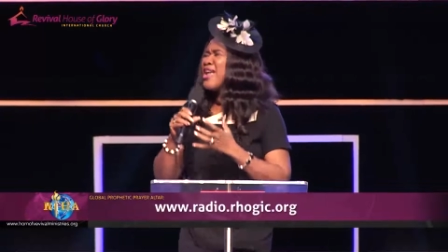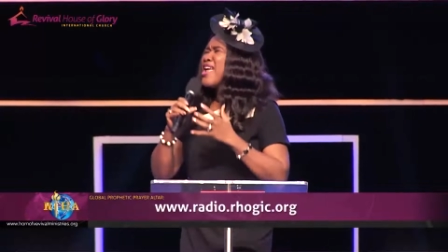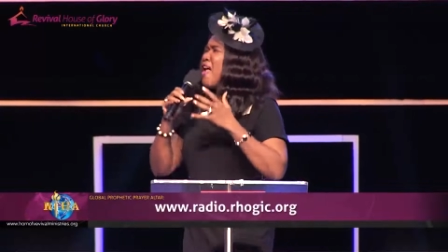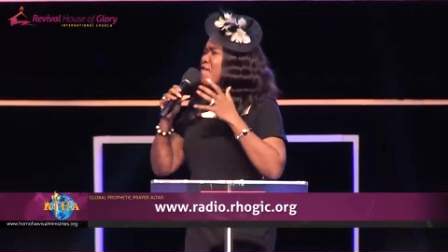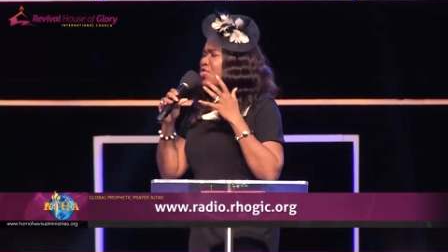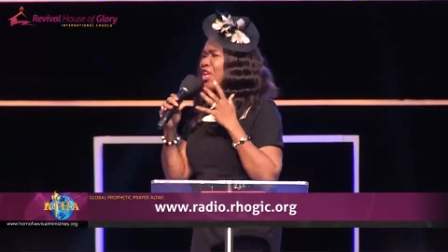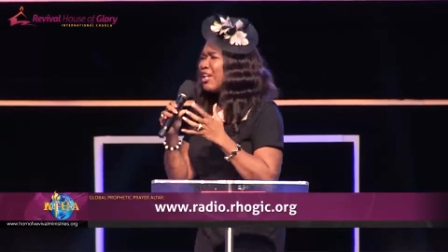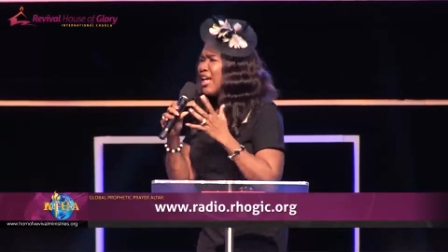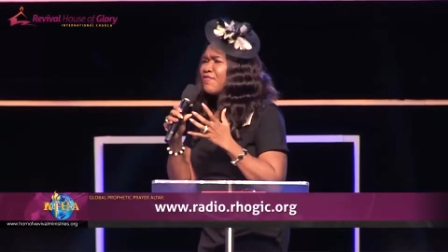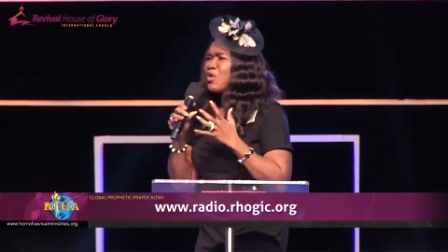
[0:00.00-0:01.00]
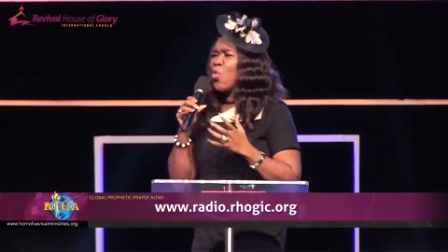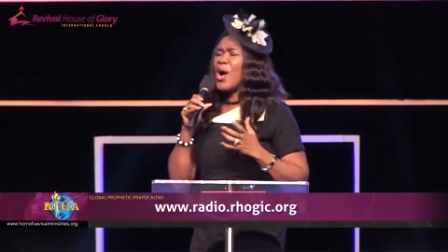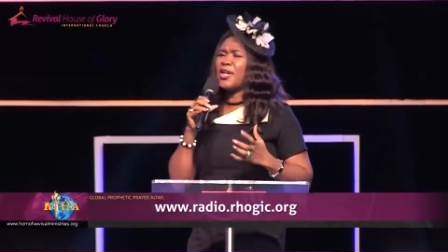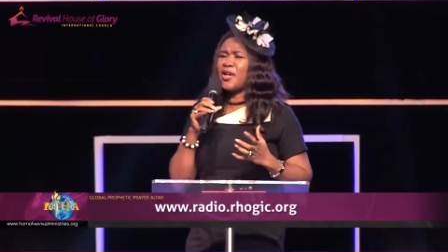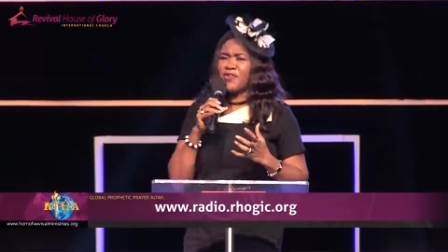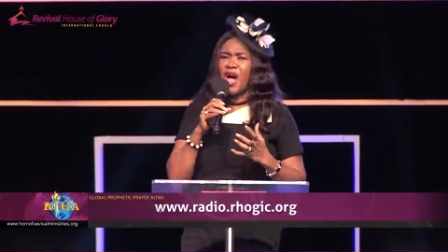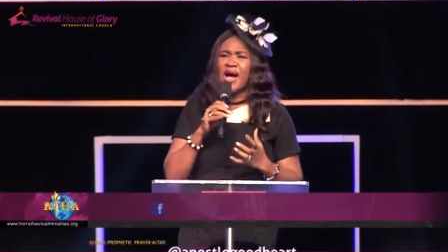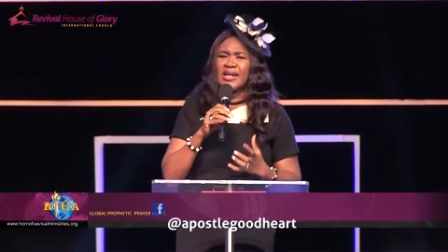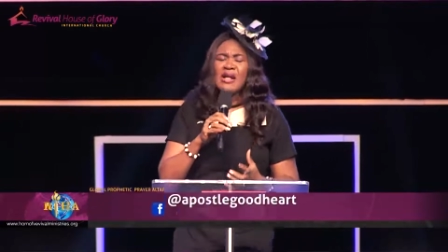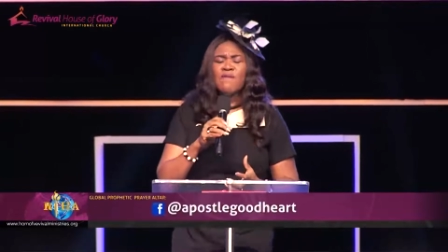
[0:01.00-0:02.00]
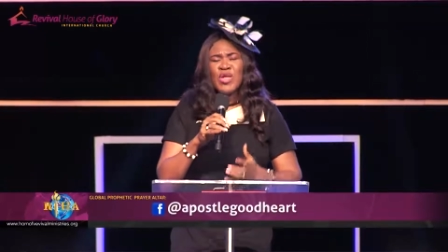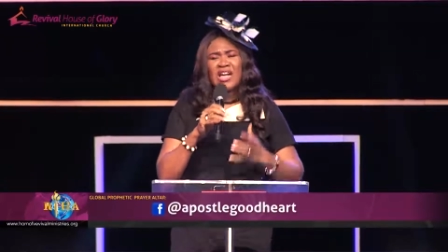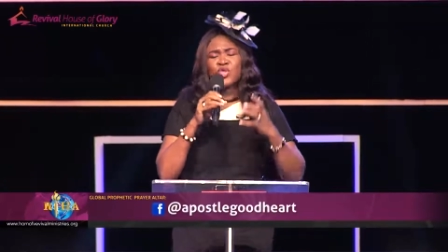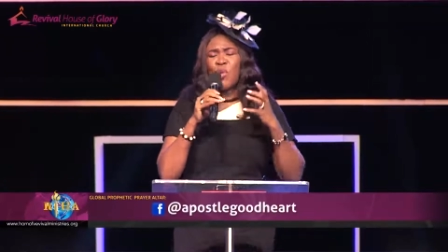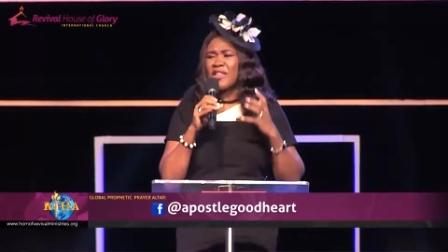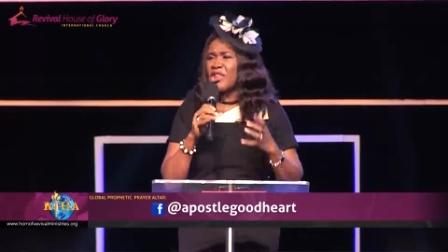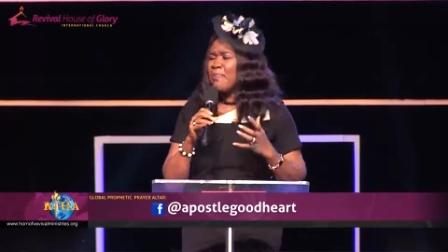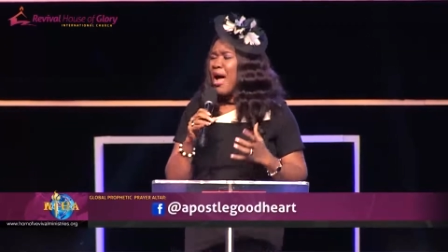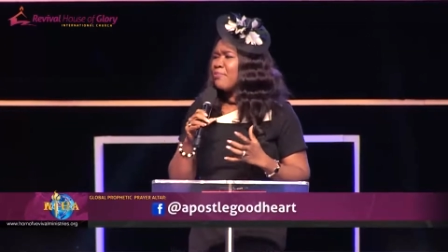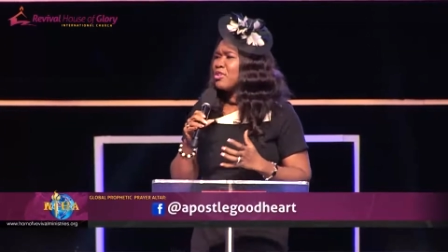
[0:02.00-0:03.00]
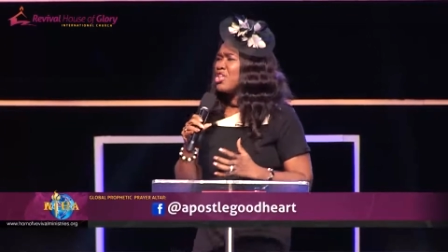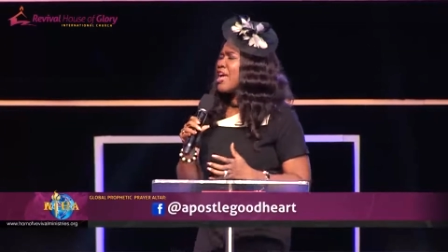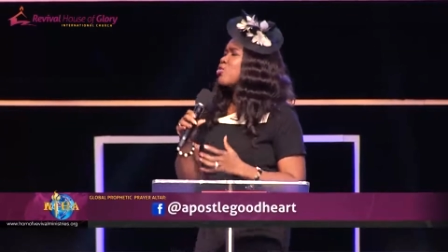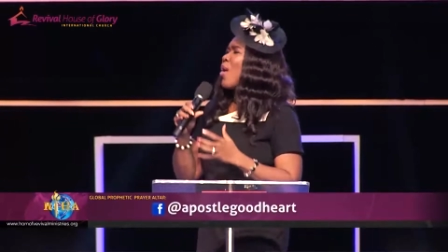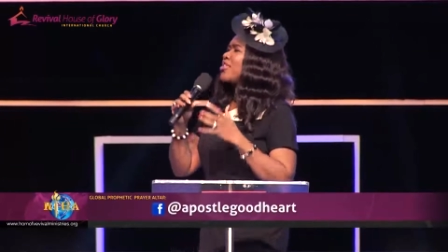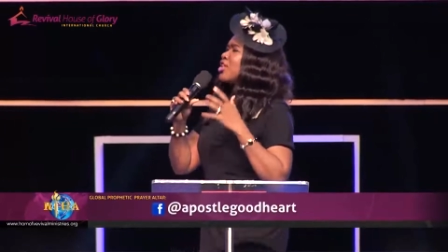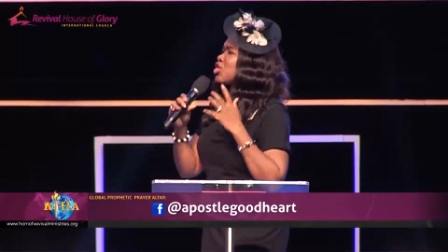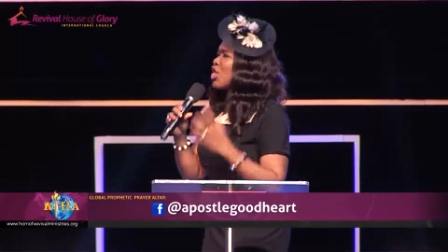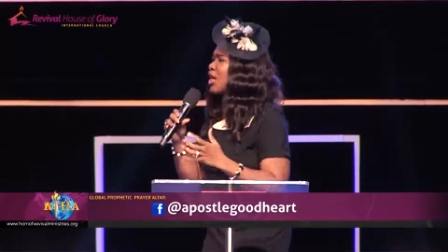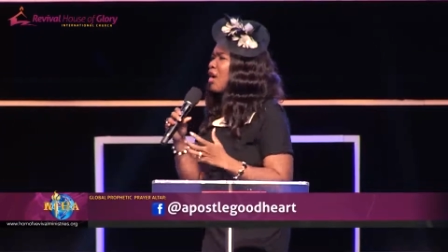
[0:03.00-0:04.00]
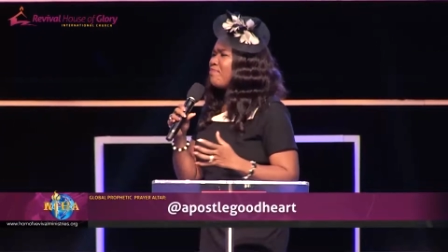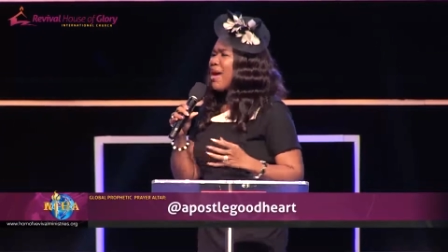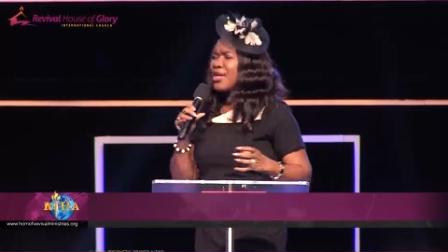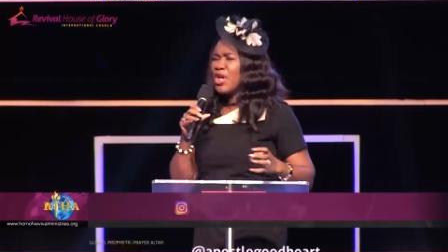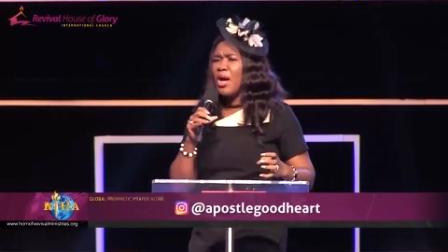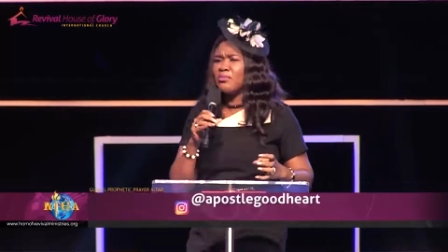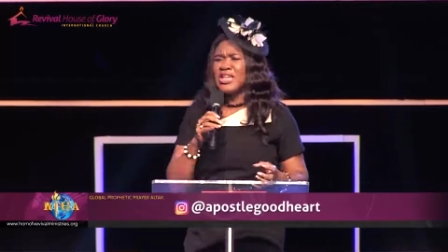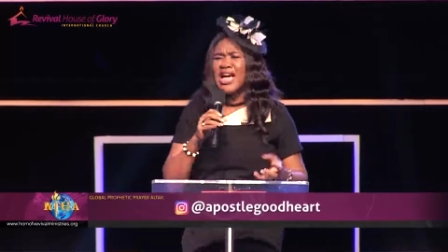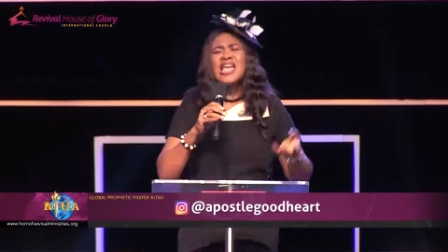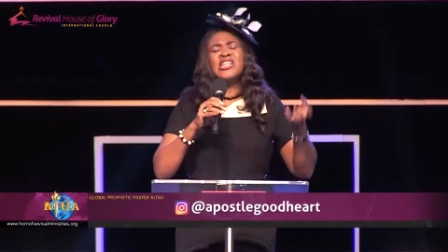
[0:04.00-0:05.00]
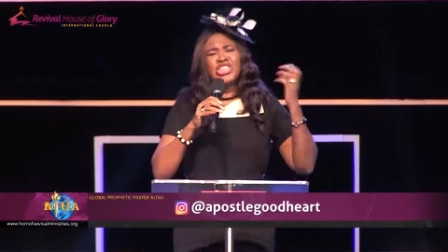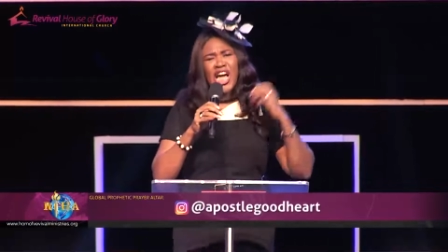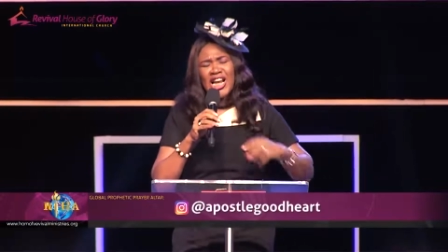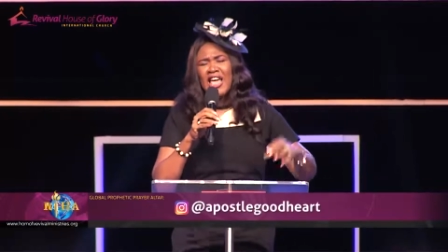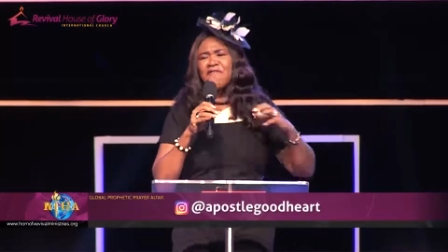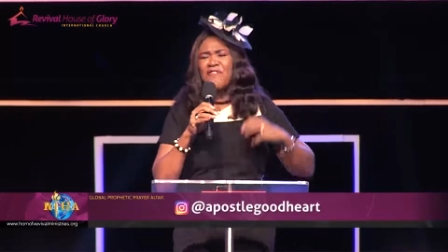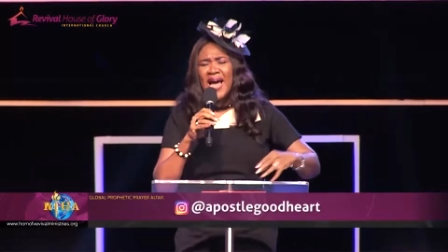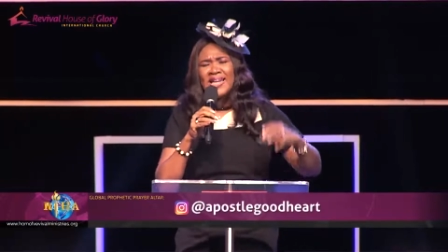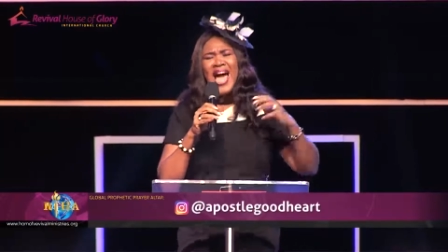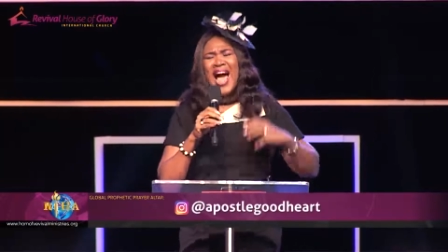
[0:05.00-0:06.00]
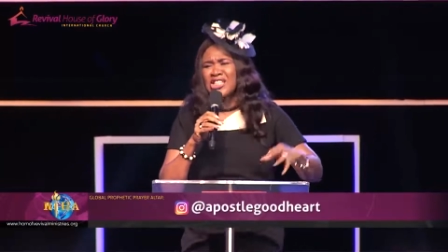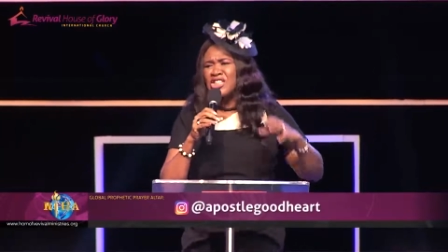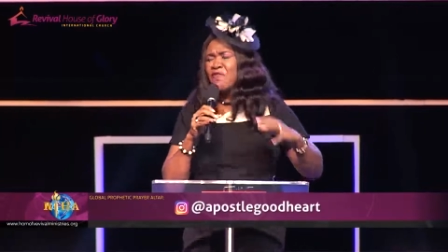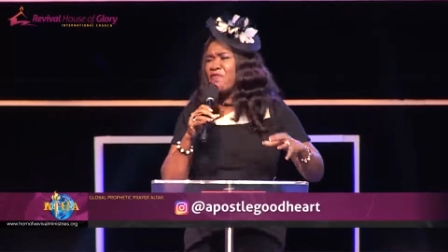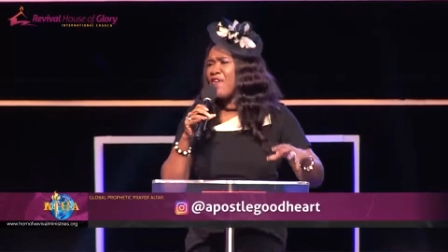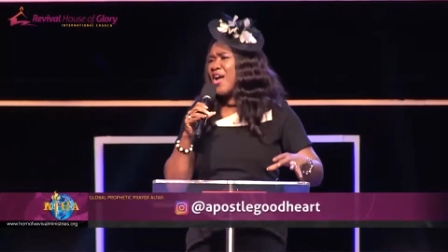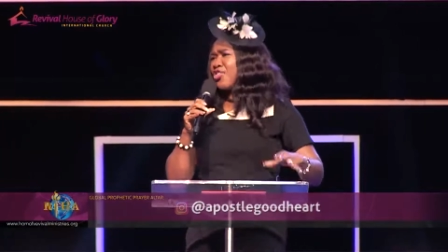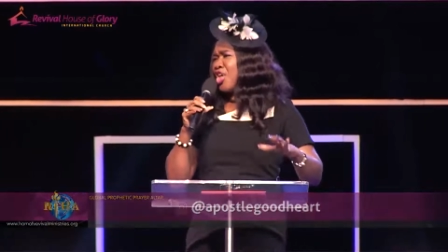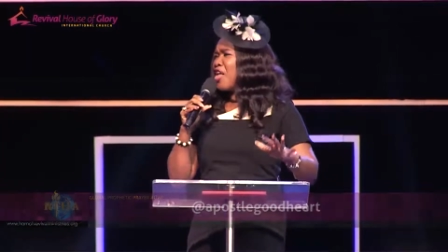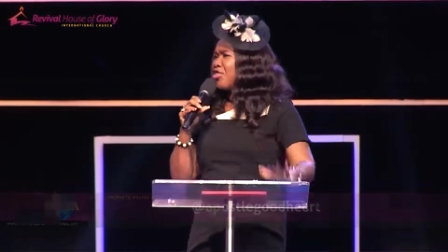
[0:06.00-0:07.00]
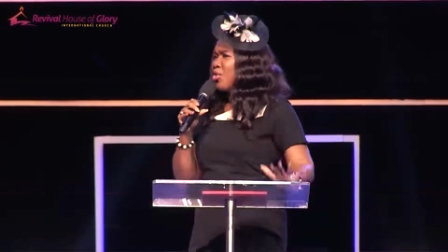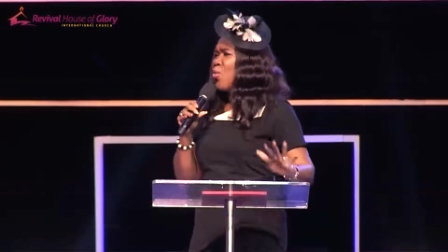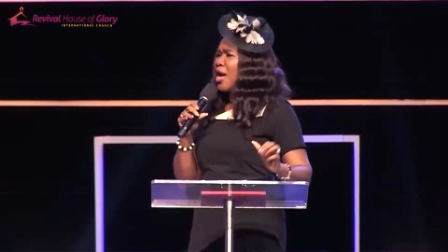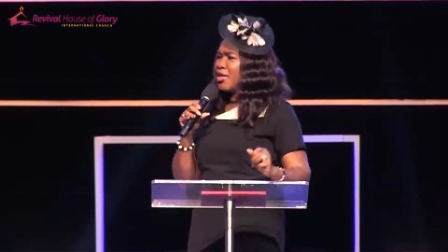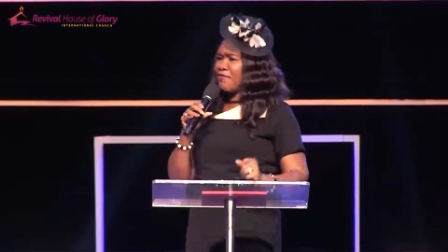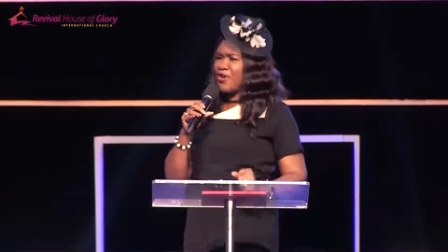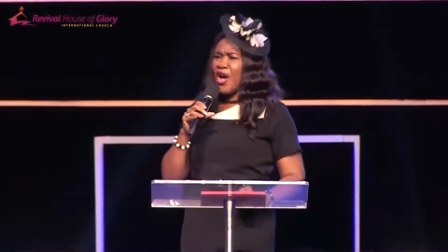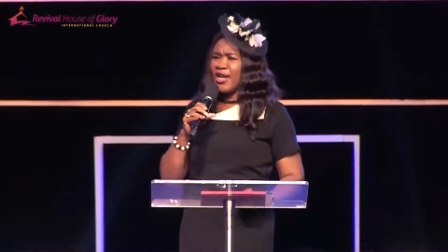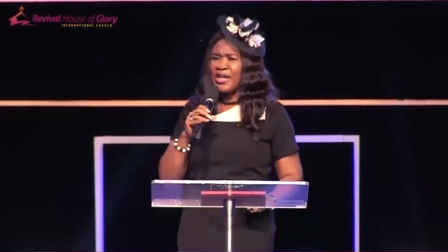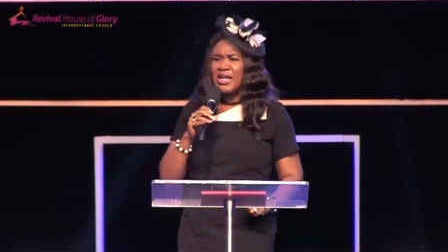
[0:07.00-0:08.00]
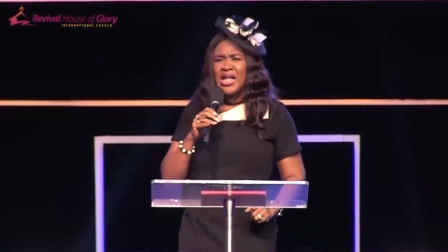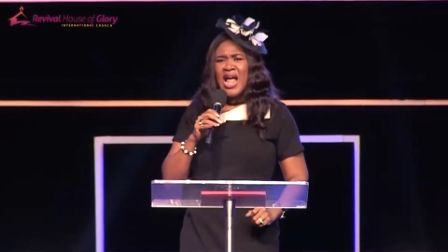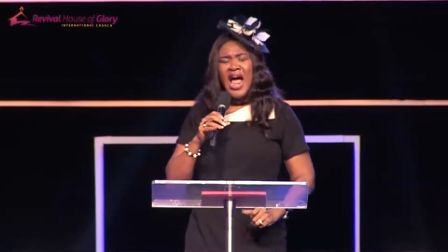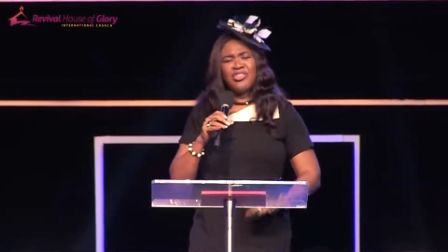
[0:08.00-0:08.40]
in the living word of God. That's why the Bible says when the Son of Man comes, shall he find active faith in the word of God. And